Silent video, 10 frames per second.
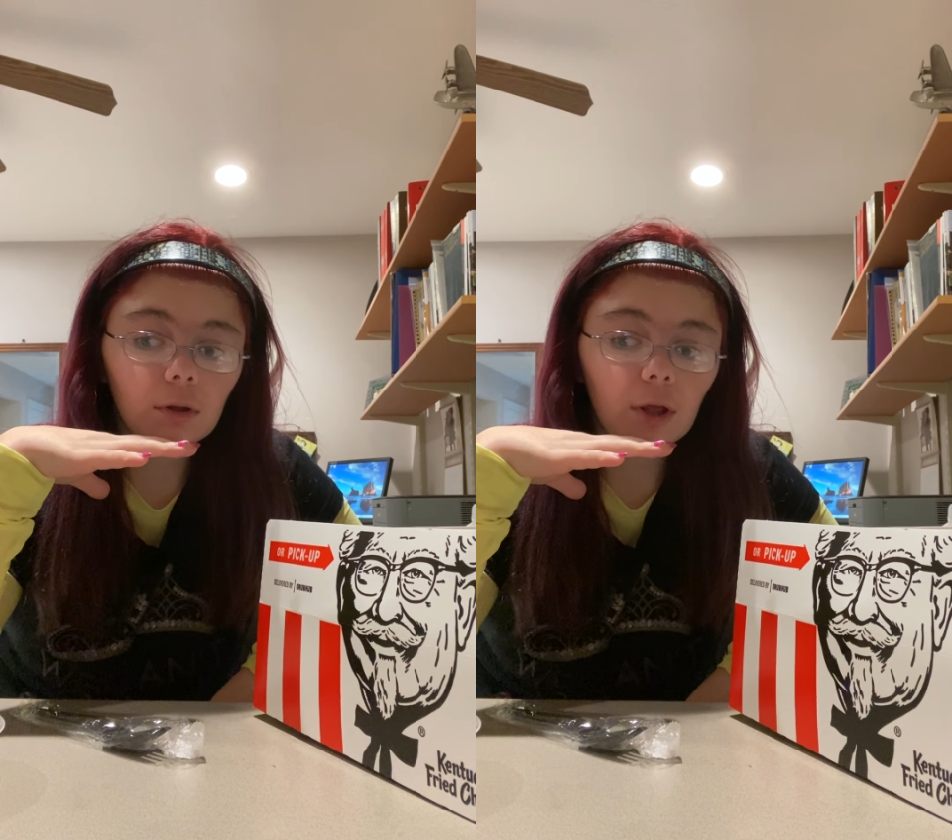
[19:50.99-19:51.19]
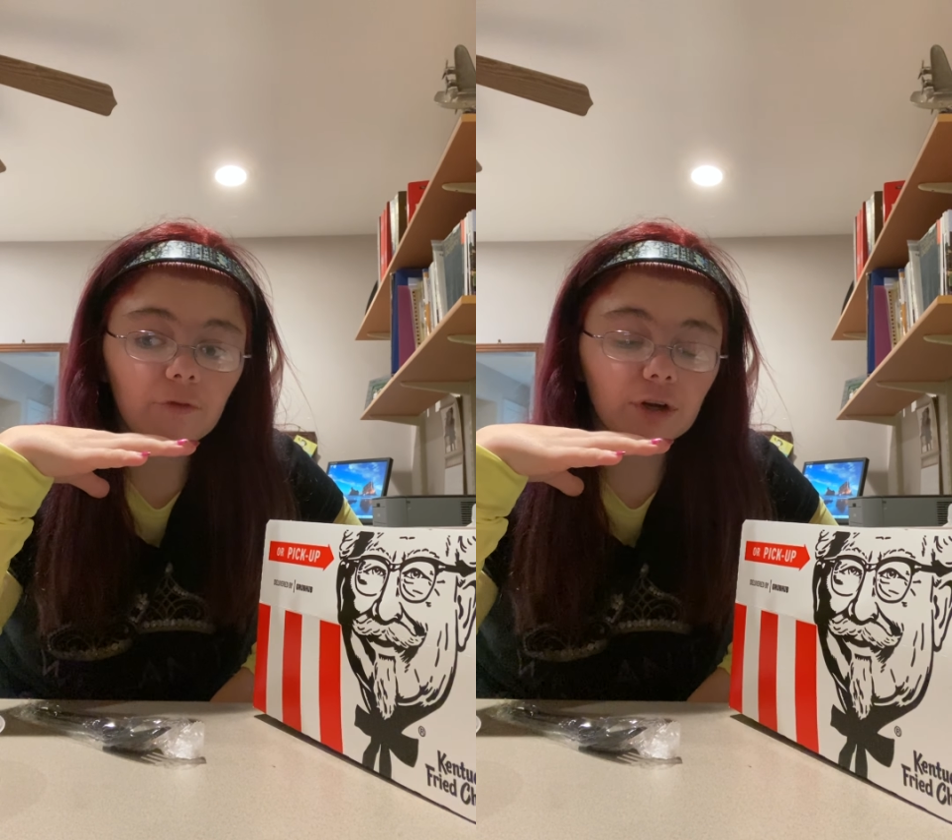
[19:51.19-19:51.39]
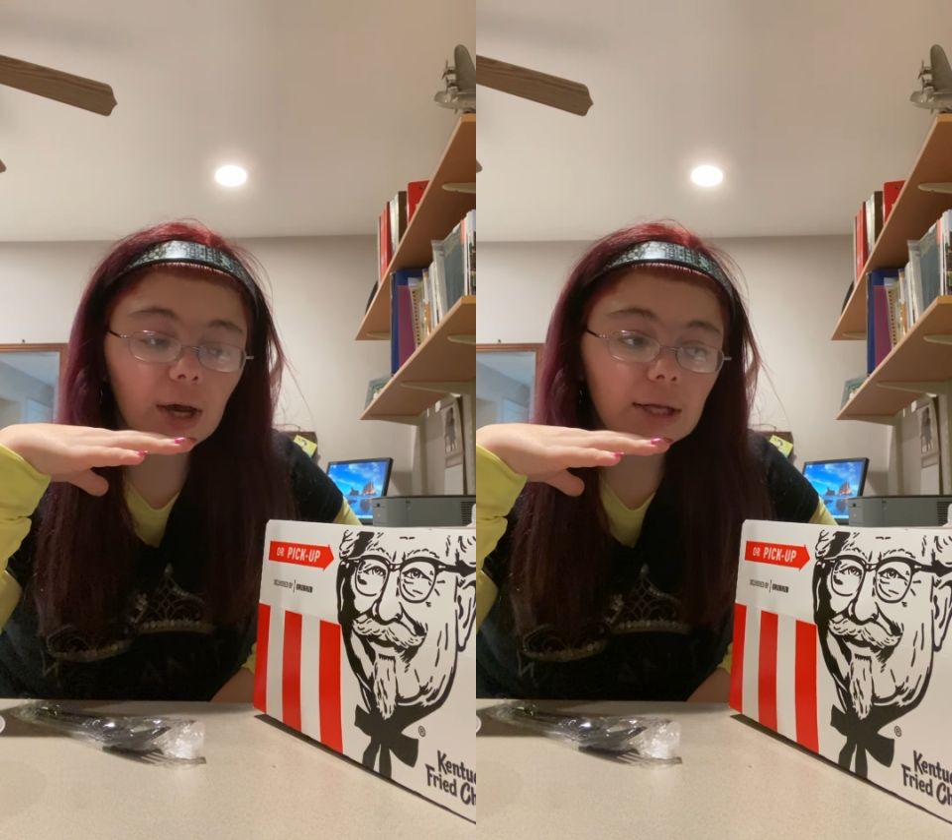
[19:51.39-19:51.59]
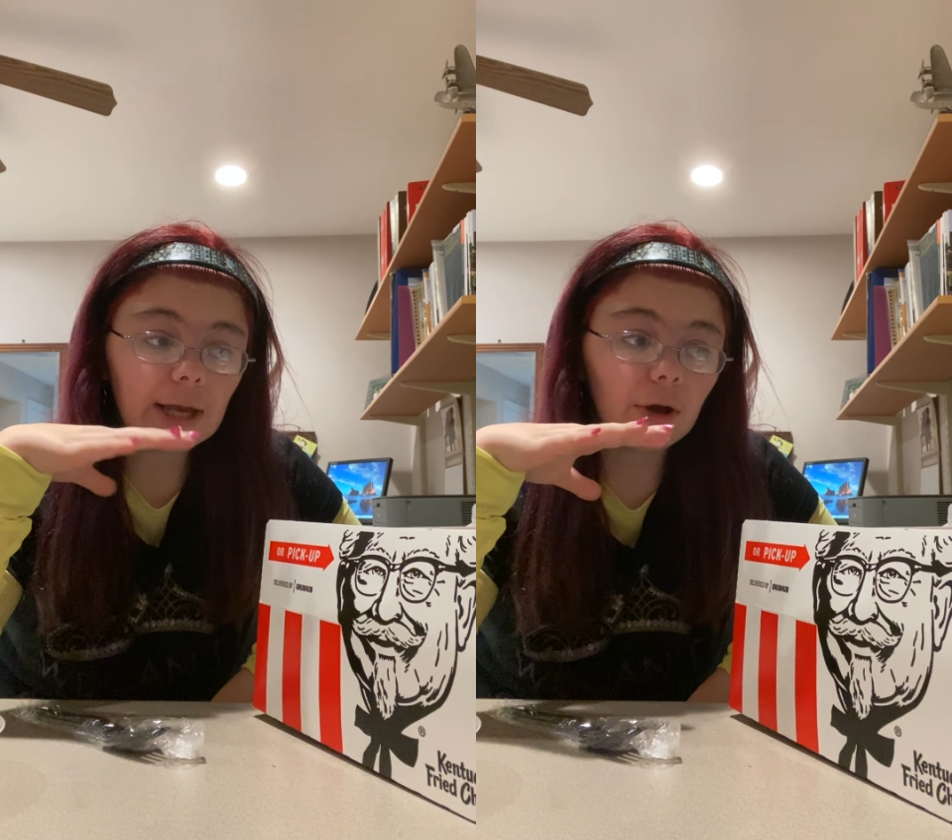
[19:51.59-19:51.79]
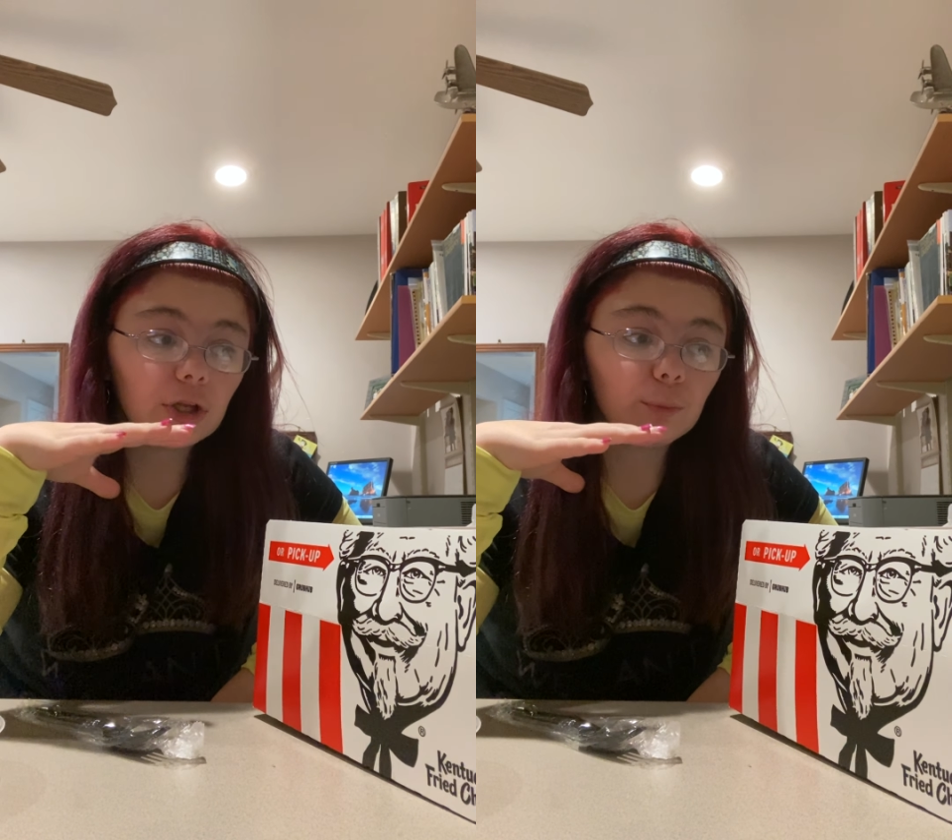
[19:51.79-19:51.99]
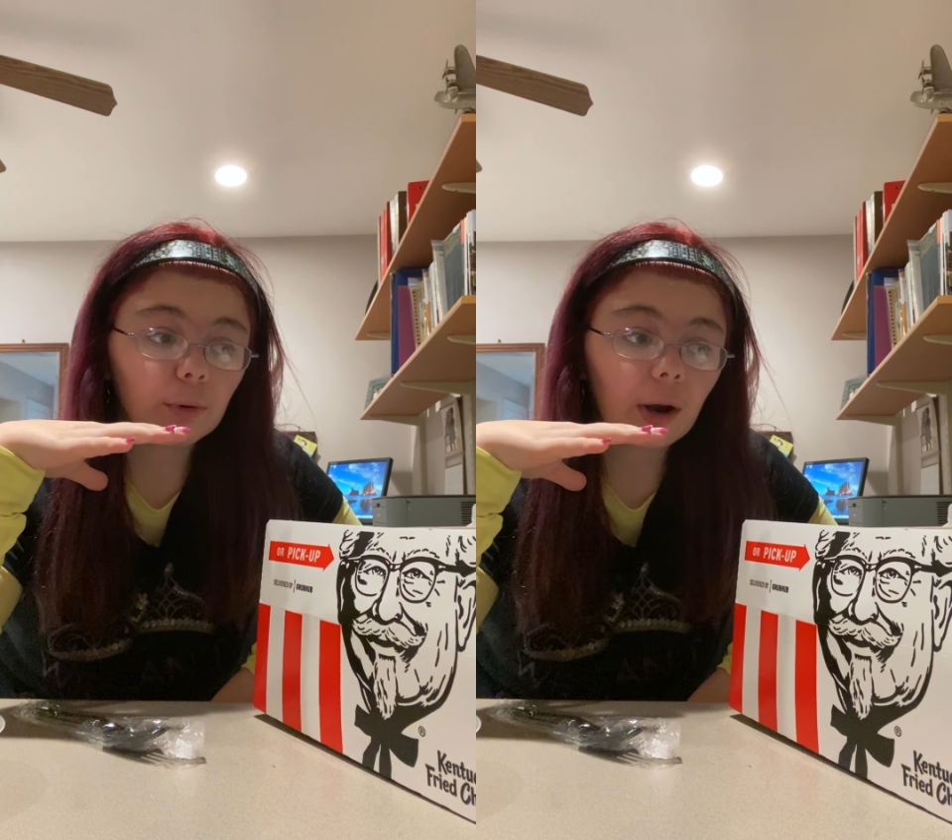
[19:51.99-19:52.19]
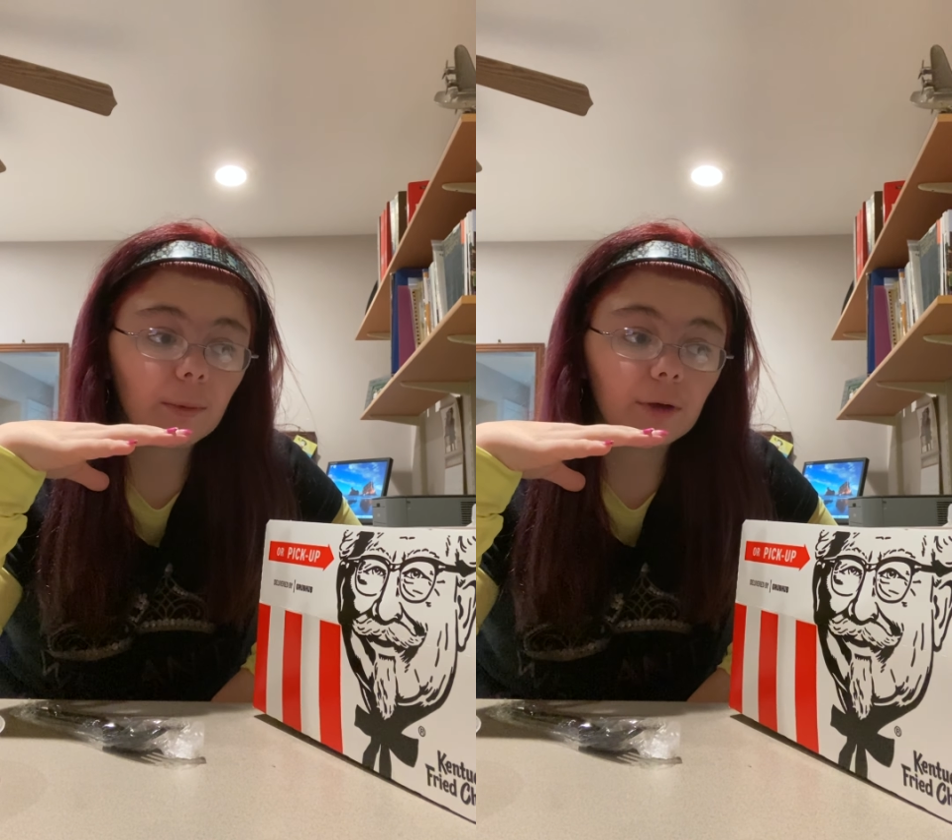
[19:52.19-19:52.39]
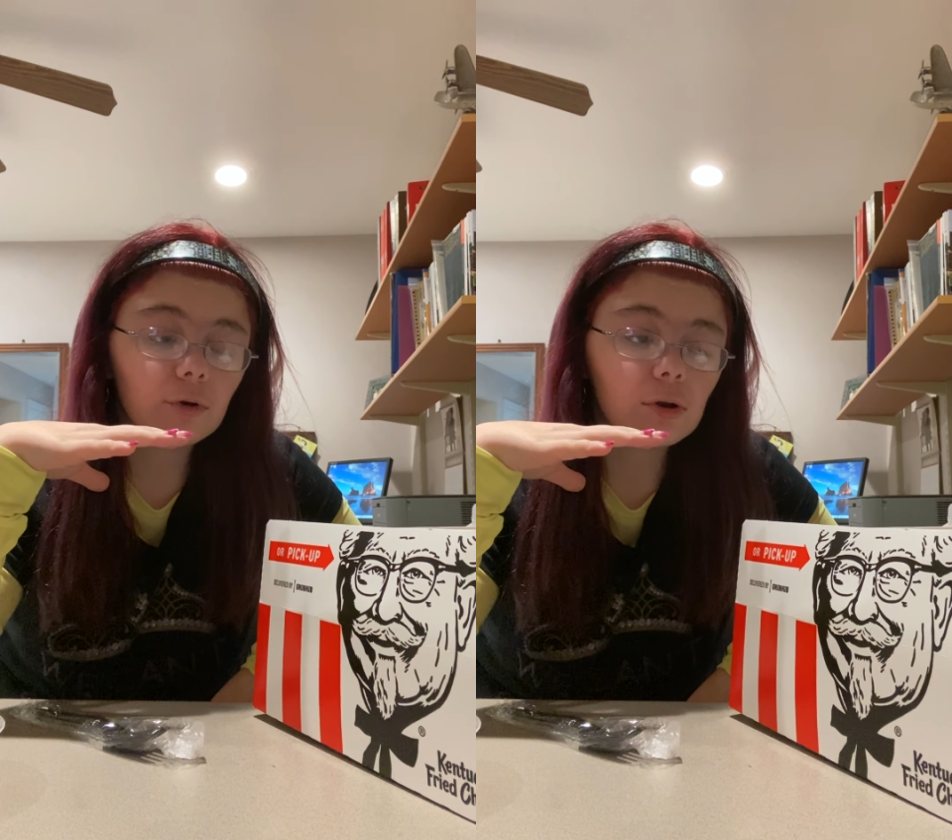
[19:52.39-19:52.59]
If you're not Italian, you
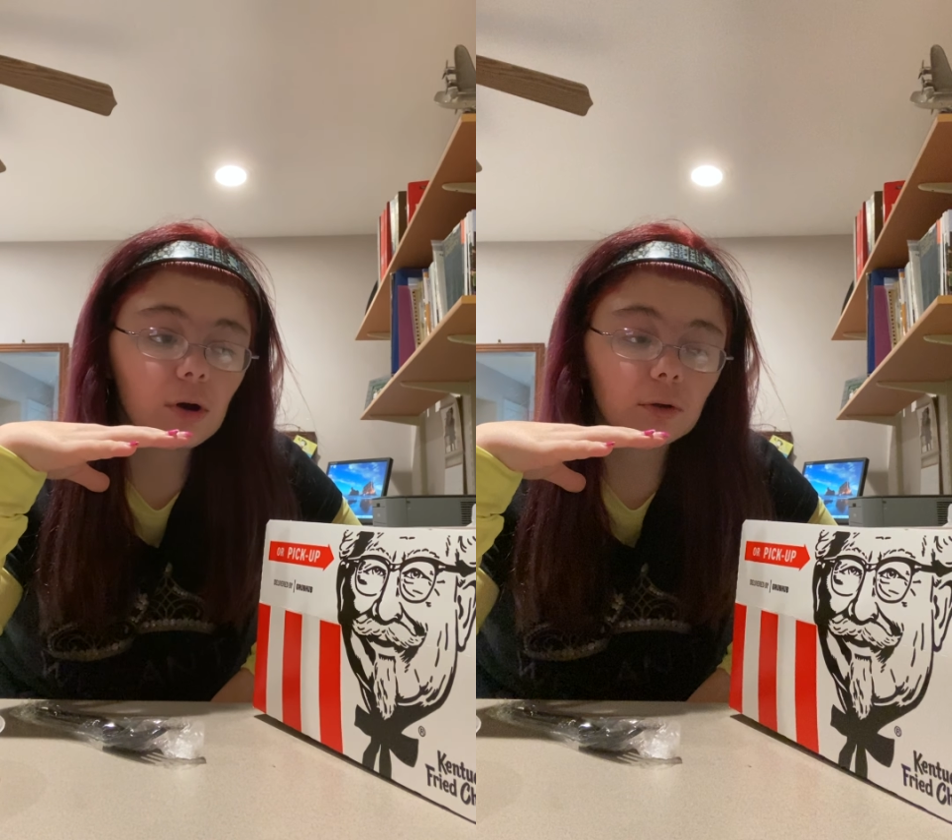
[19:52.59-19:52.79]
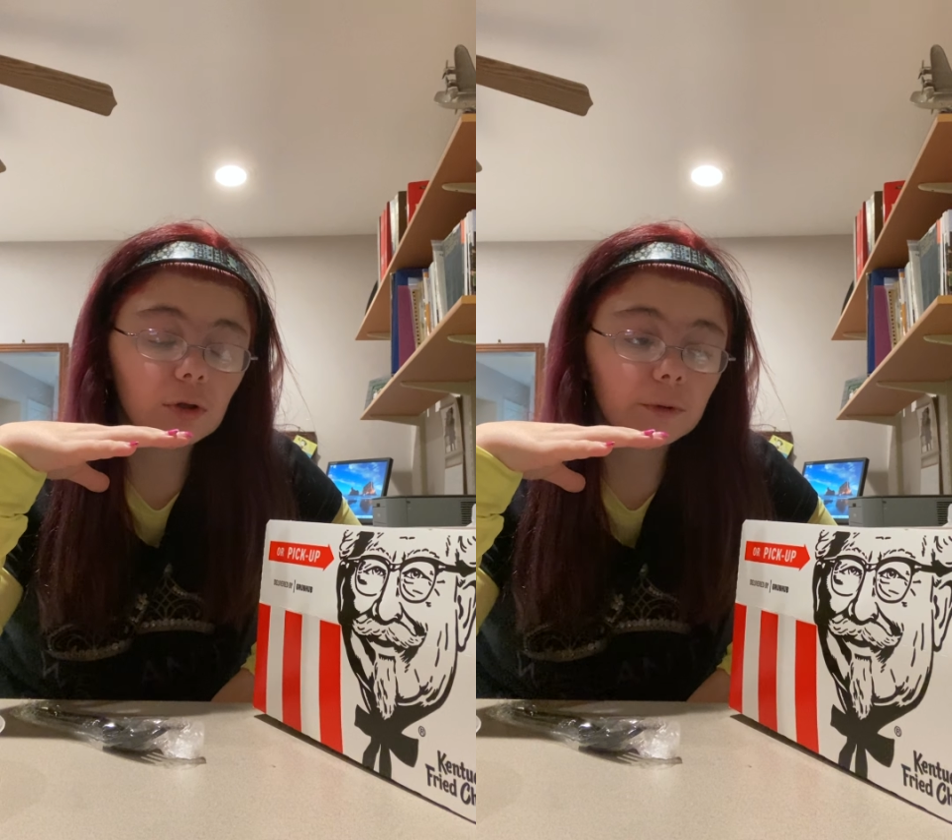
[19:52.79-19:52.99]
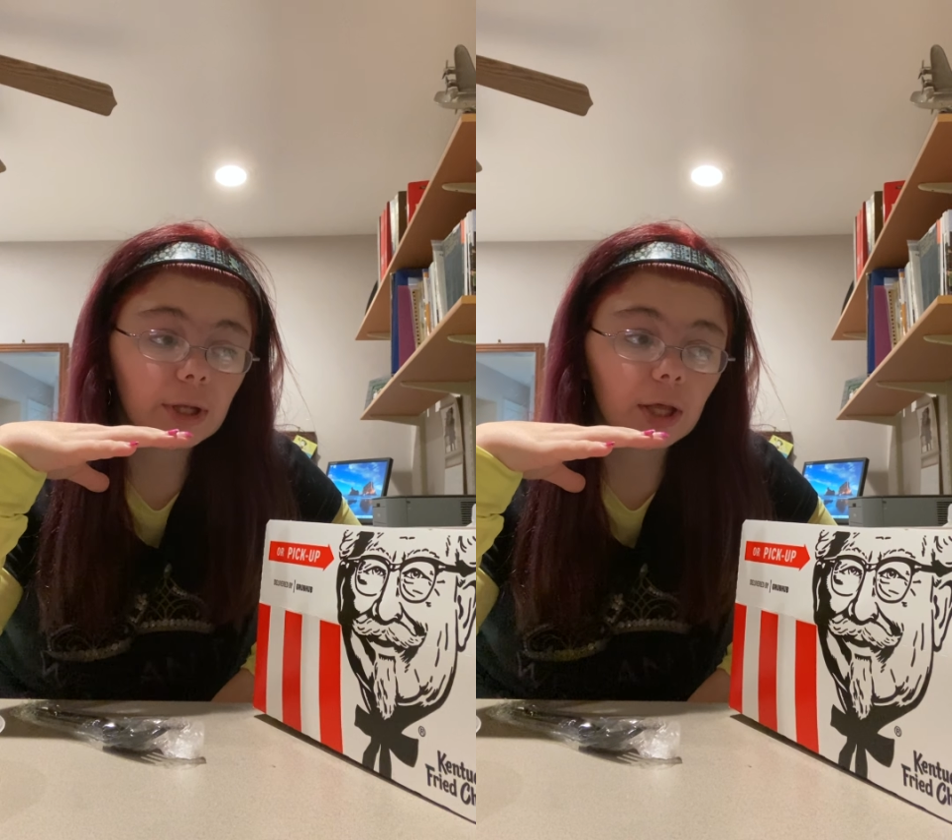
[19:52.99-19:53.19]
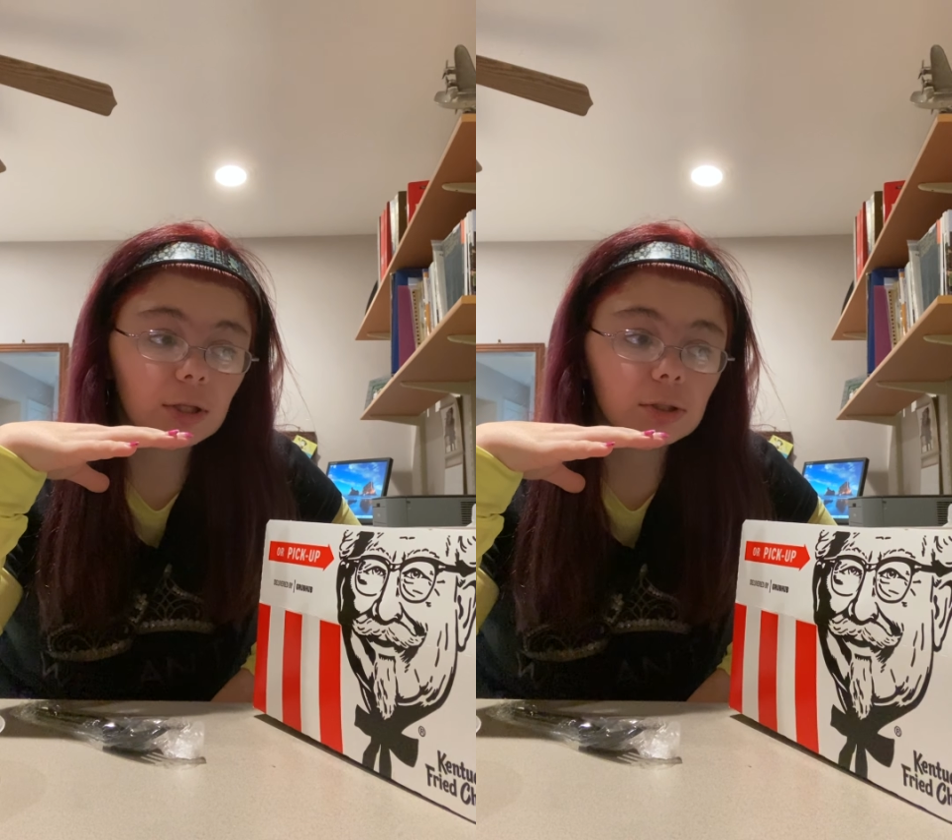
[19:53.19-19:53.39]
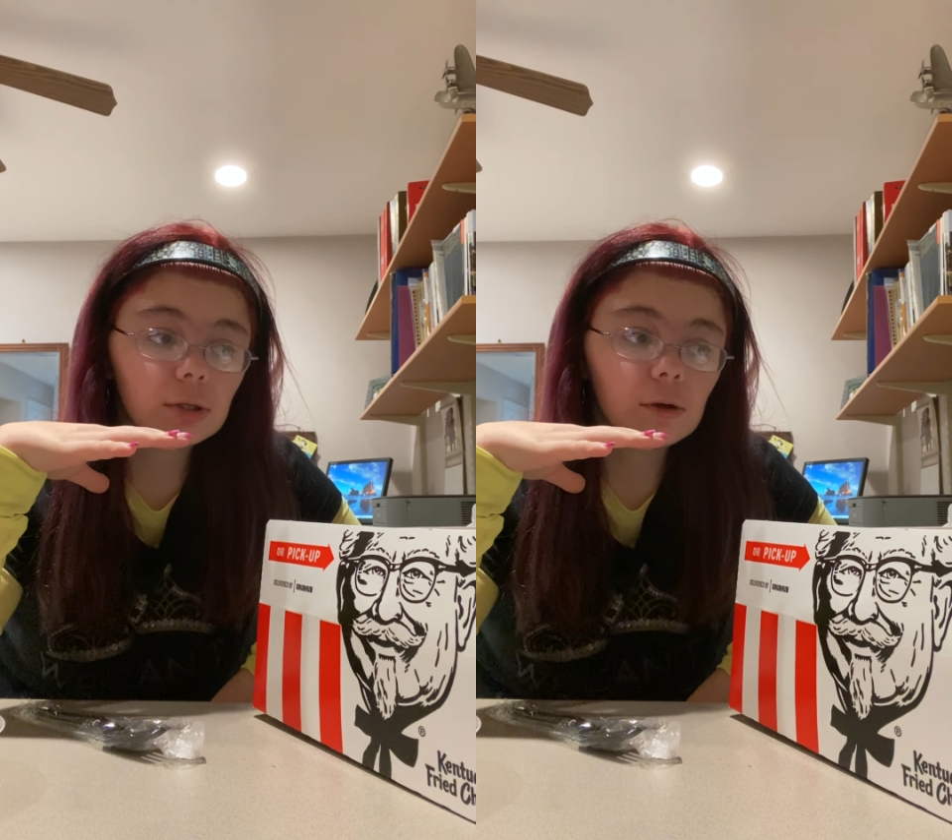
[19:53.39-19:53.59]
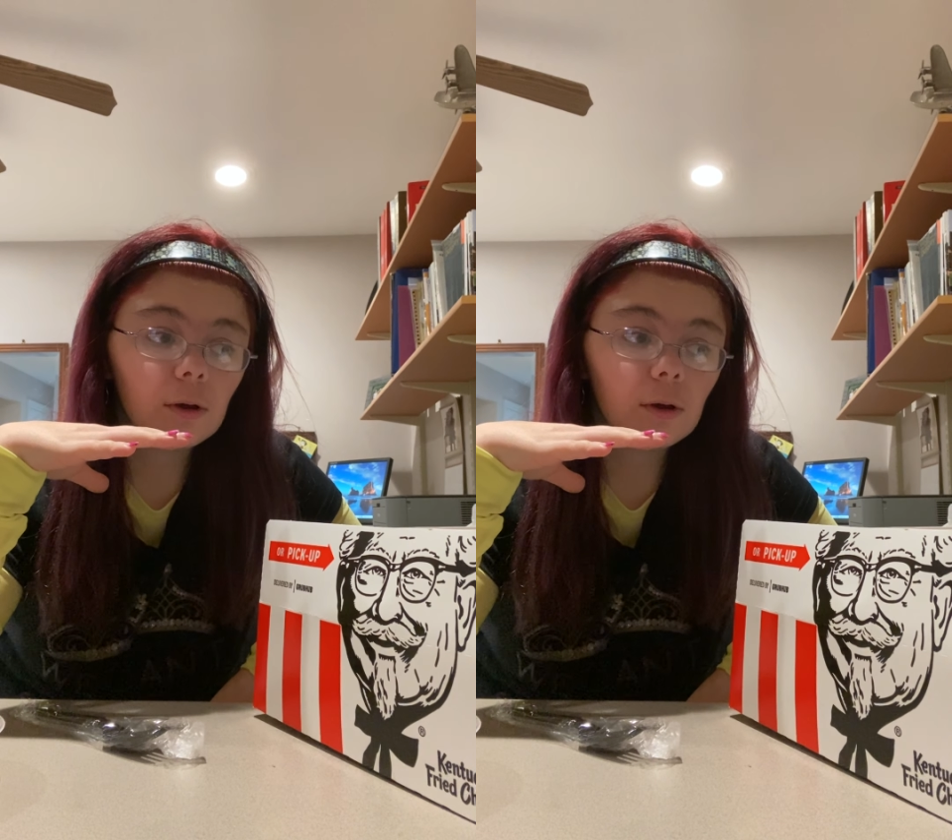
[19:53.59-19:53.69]
probably have no clue what that is.